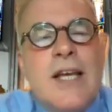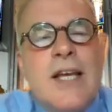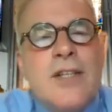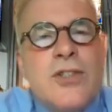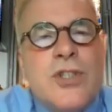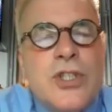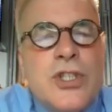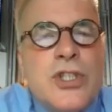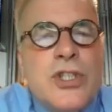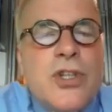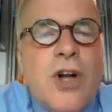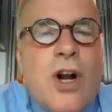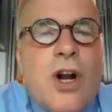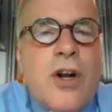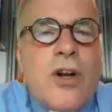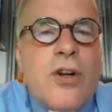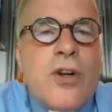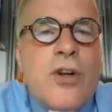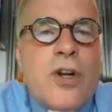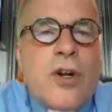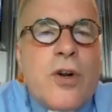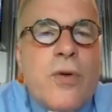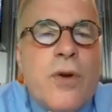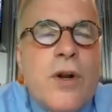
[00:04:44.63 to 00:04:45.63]
She started
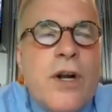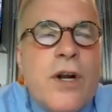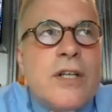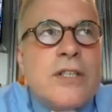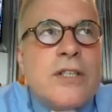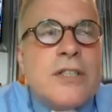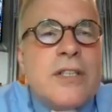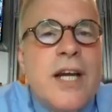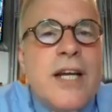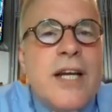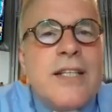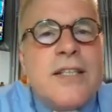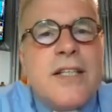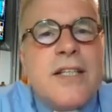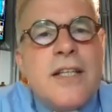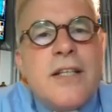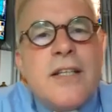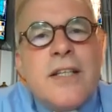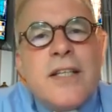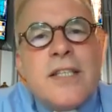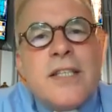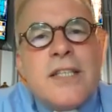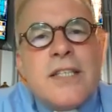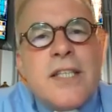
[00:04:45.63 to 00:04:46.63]
her career as an
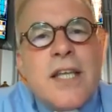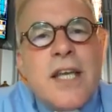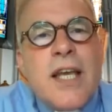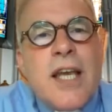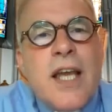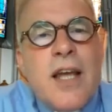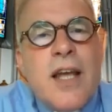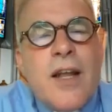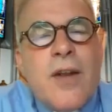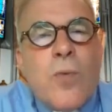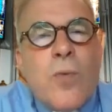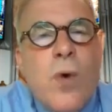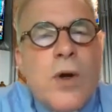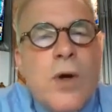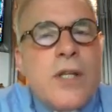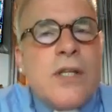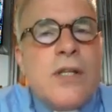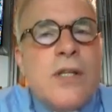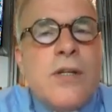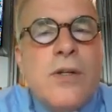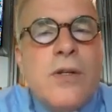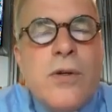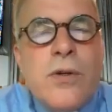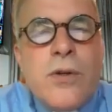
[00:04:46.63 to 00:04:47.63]
idealist and
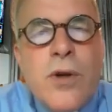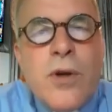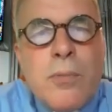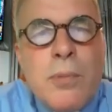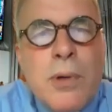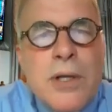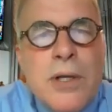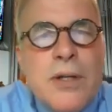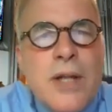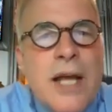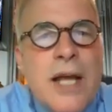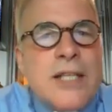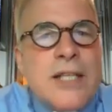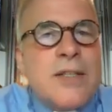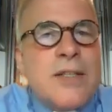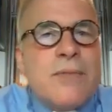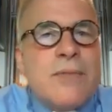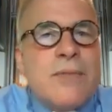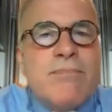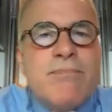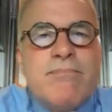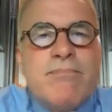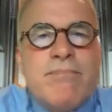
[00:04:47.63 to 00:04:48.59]
wanting to do good, but as the